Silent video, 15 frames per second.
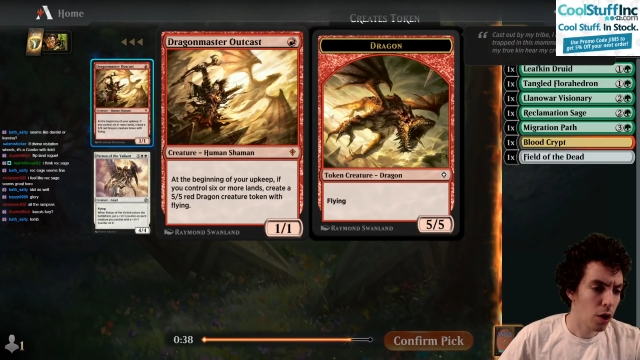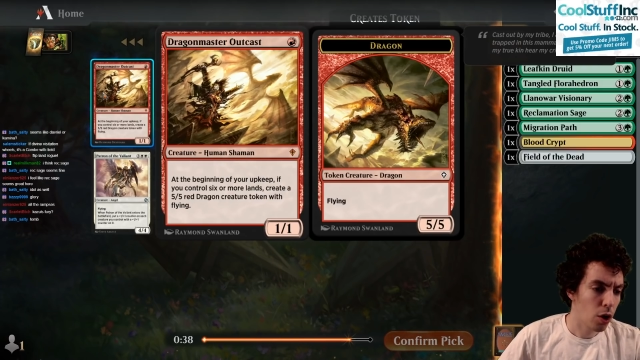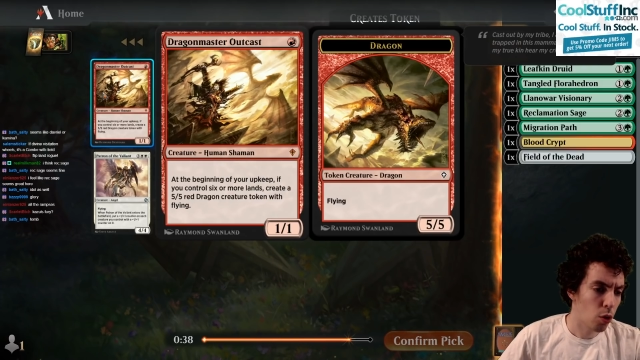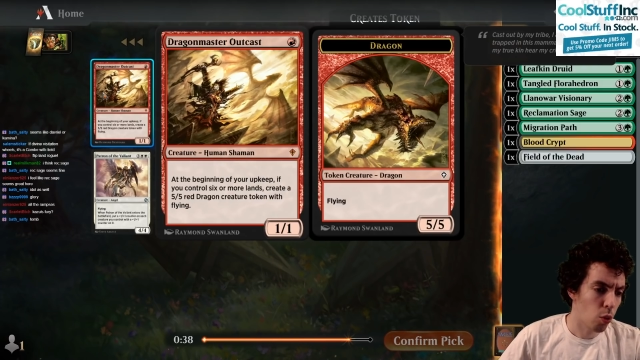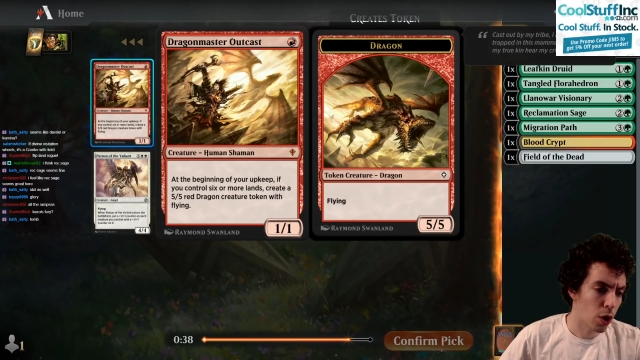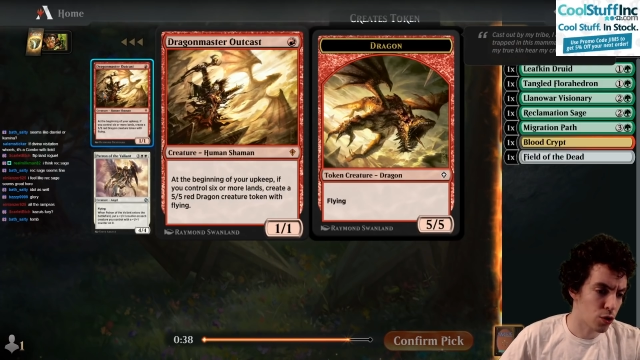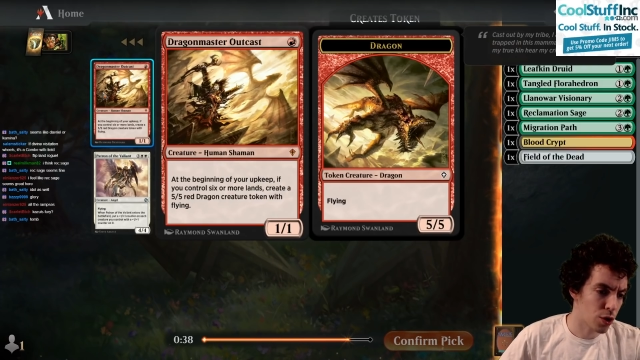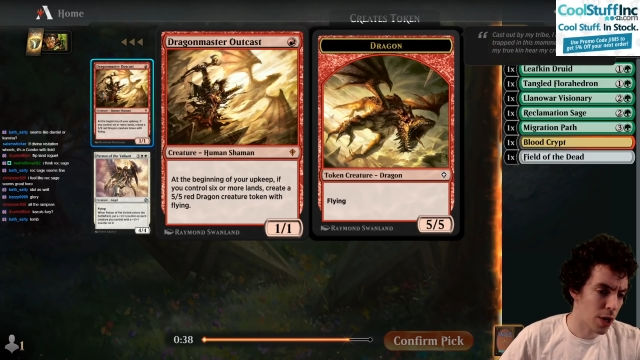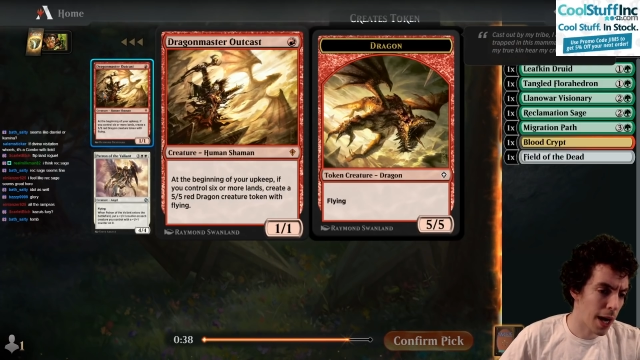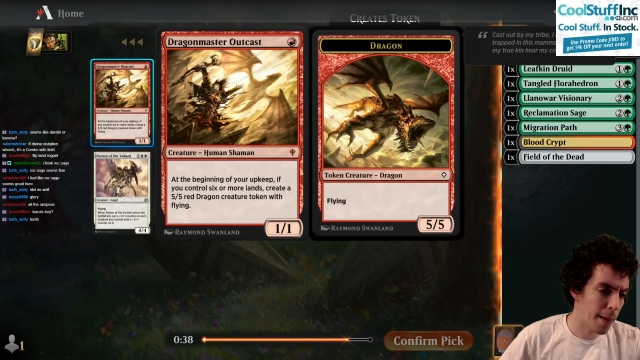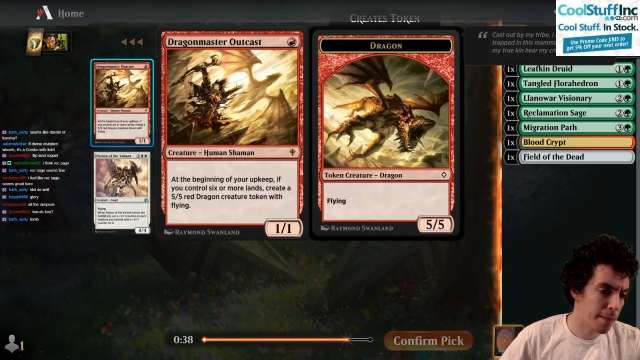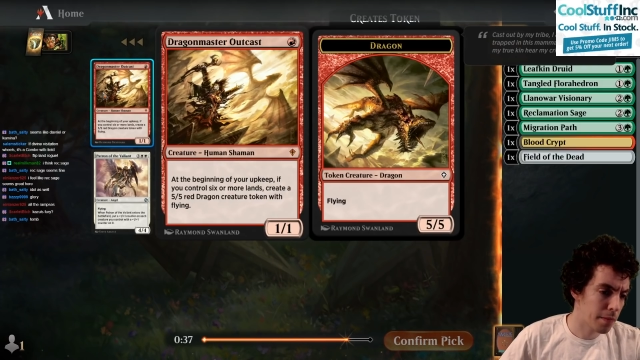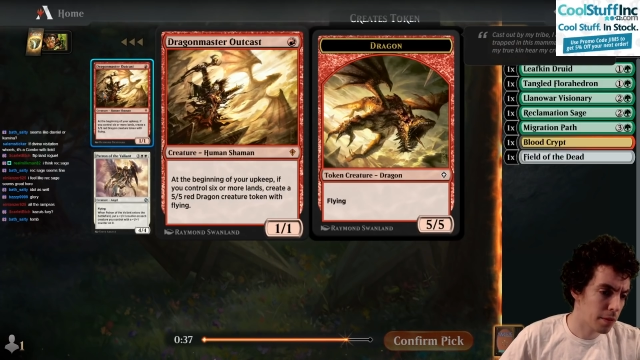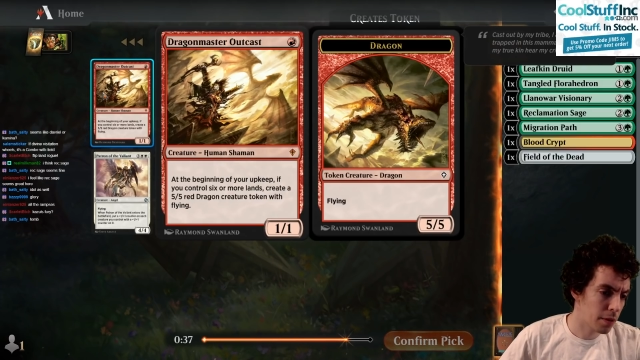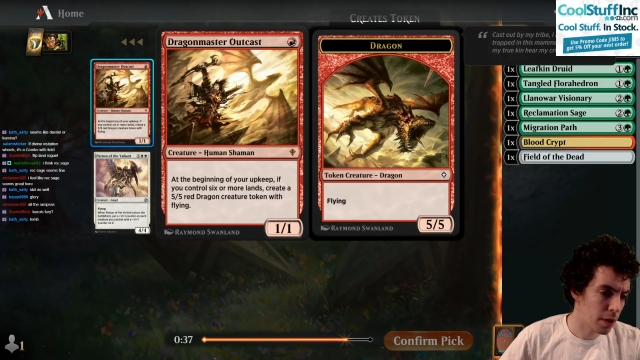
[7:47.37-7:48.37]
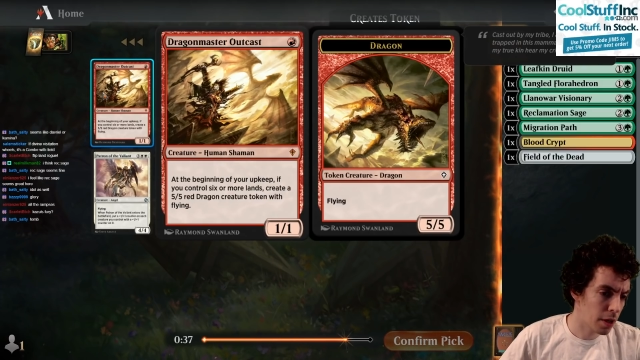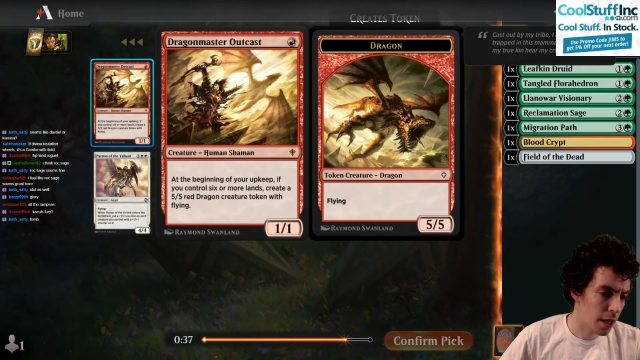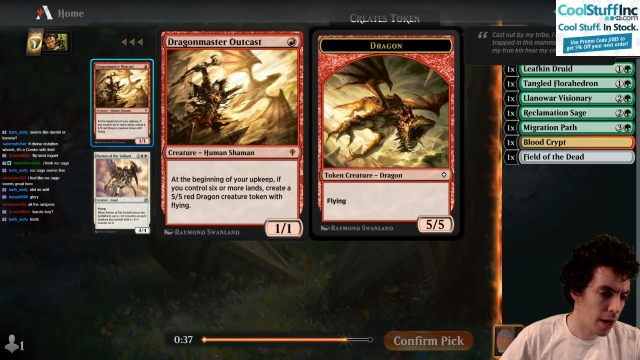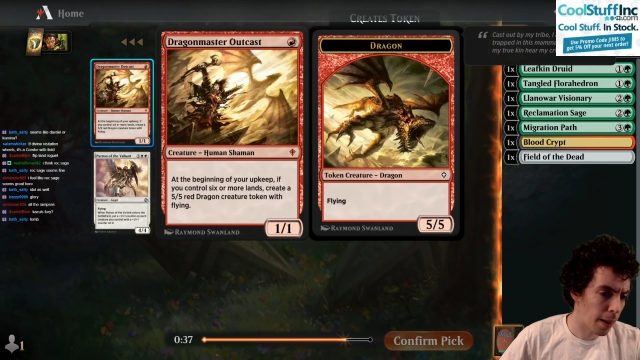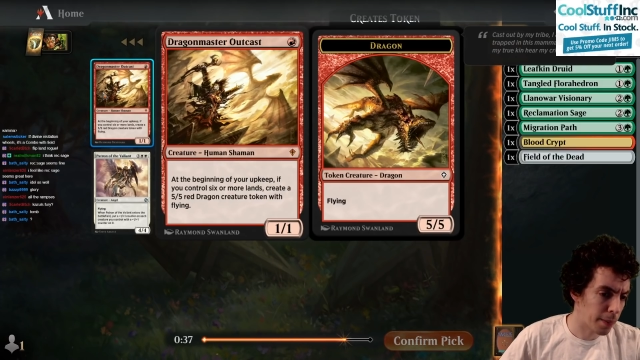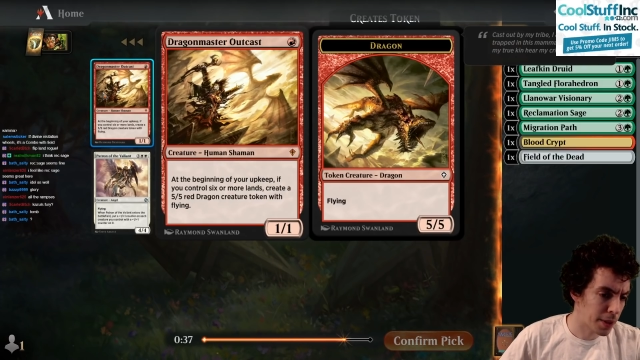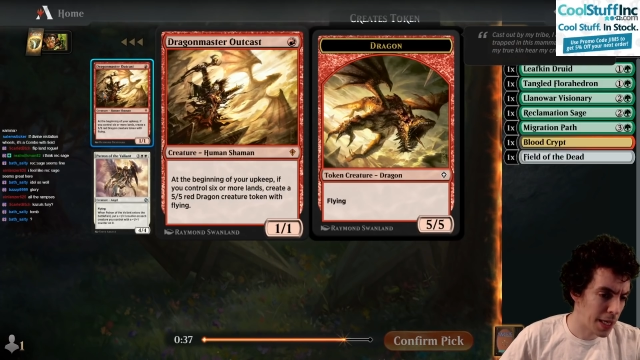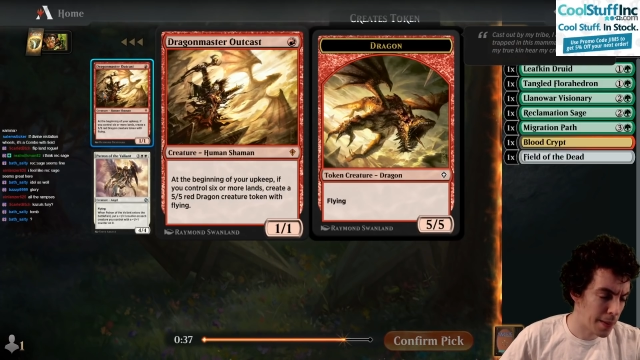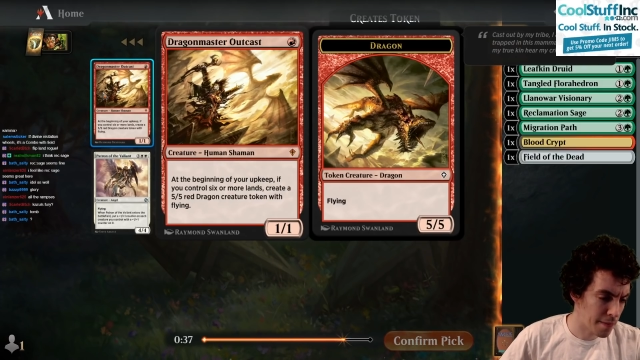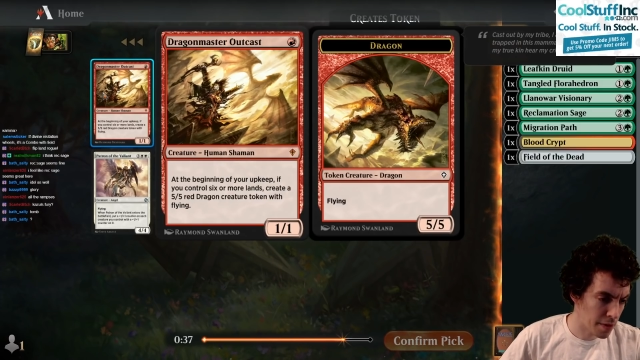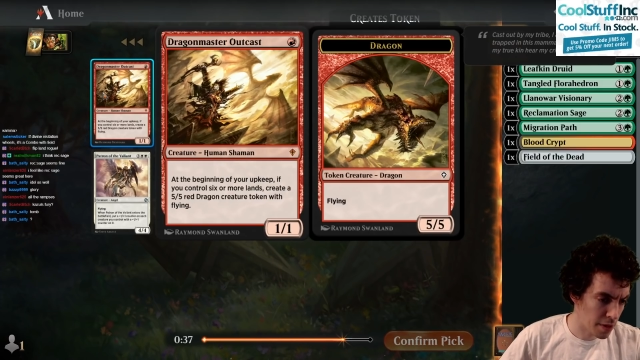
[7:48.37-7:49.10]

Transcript: One drop upkeep,